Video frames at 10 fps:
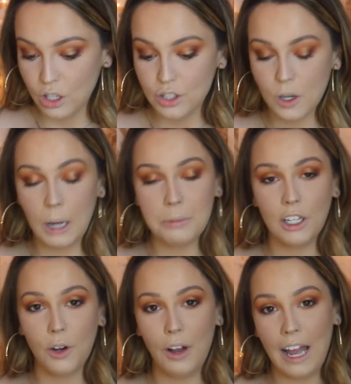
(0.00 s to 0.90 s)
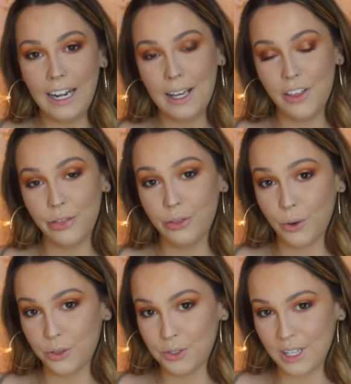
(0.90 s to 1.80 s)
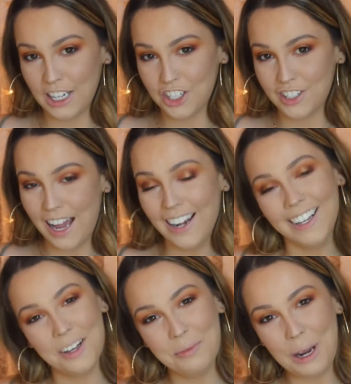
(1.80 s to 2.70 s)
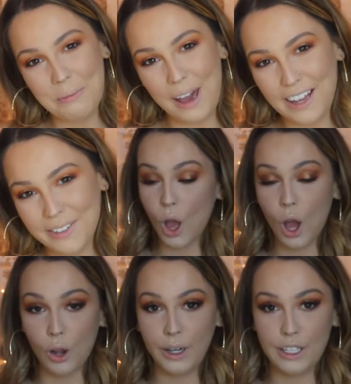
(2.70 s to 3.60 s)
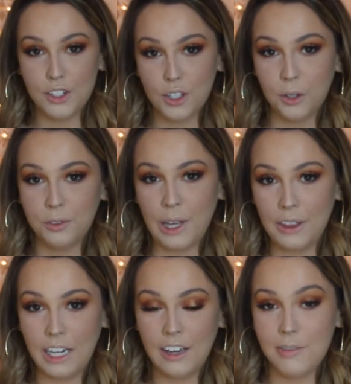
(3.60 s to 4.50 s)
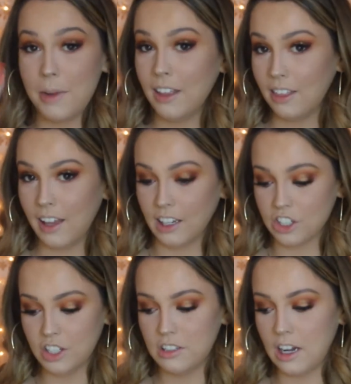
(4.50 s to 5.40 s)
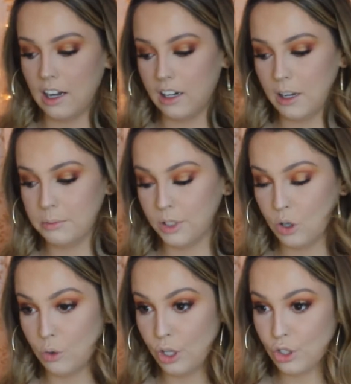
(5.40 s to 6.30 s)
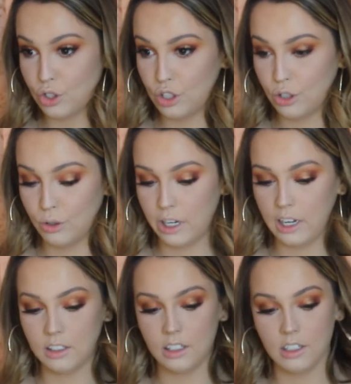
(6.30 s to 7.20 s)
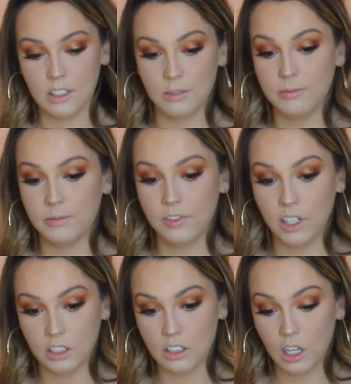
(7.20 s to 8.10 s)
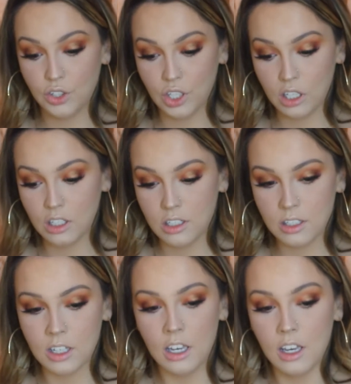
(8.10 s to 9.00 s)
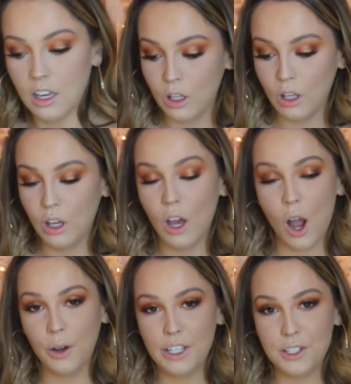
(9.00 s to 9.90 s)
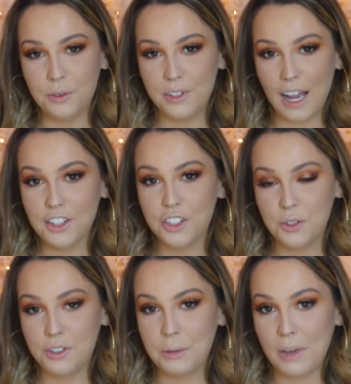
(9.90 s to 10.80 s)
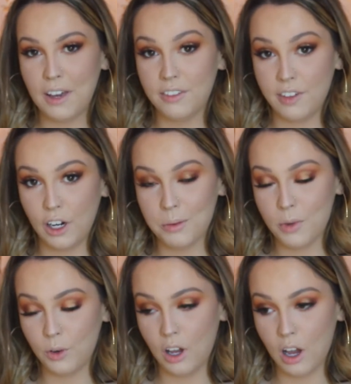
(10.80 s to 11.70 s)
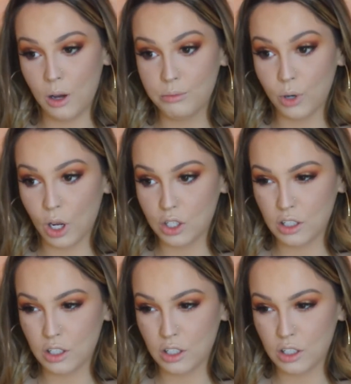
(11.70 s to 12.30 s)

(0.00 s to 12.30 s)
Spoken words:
So I'm going to go ahead and throw those lashes on and I'll be right back. Okay, so now that I have my lashes on, I'm going to add like some final touches. Okay, so next, using my Veramona brush.